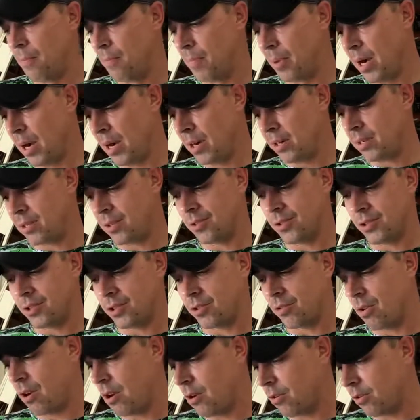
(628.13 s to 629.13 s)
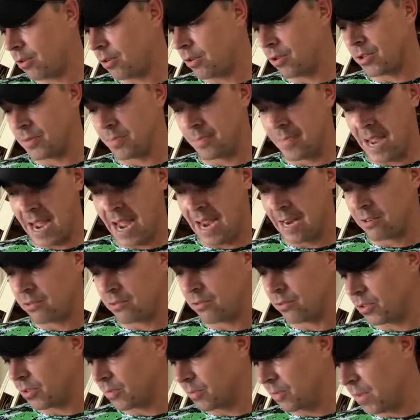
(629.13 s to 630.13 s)
bunkers, croakers,
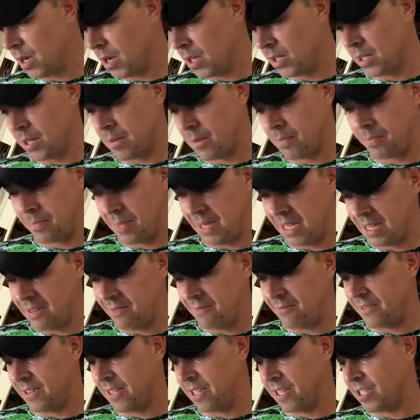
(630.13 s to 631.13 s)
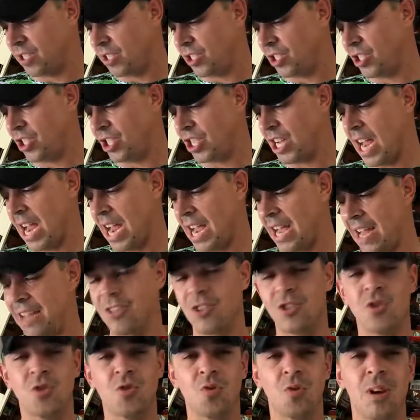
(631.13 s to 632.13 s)
mackerels, mullet, pinfish, shad,
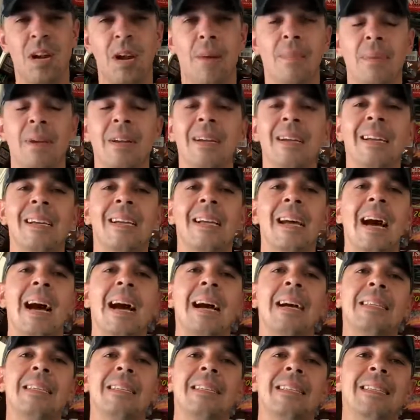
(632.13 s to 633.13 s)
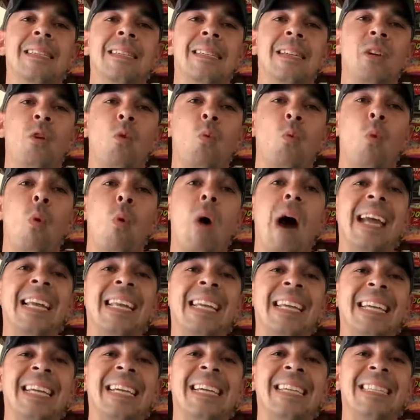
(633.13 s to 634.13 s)
shrimp. Guys,
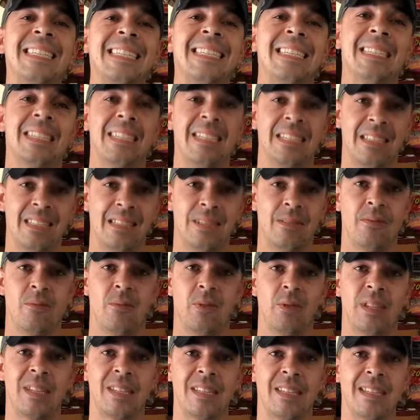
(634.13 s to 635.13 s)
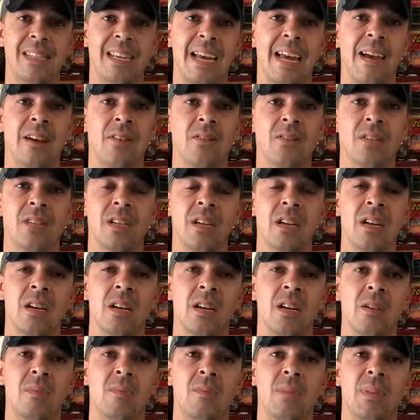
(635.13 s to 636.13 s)
quite extensive with the sounds.
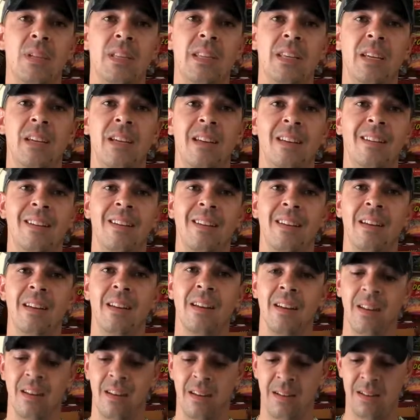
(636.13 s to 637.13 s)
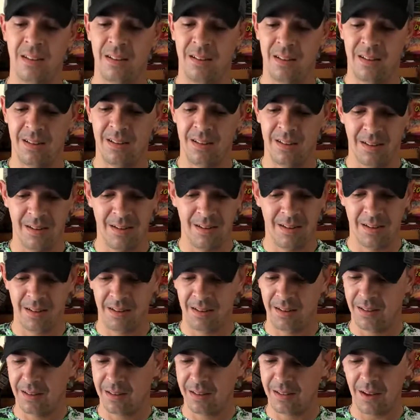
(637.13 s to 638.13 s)
But then,
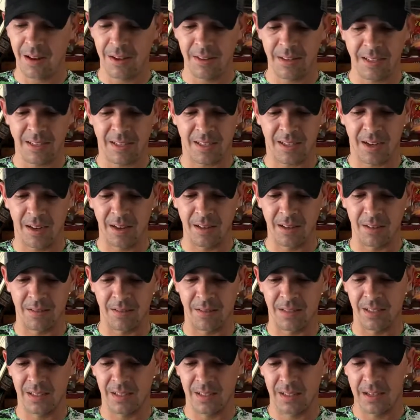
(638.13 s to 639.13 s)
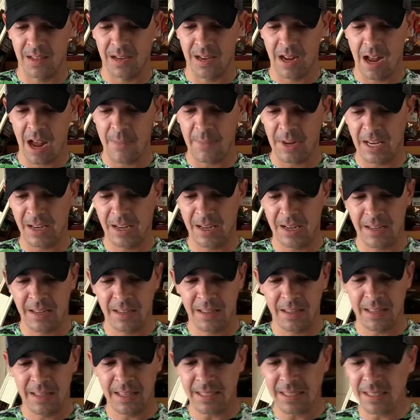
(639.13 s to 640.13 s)
look at all these colors. I mean,
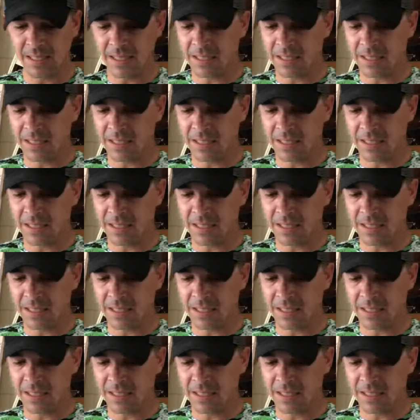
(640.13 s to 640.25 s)
this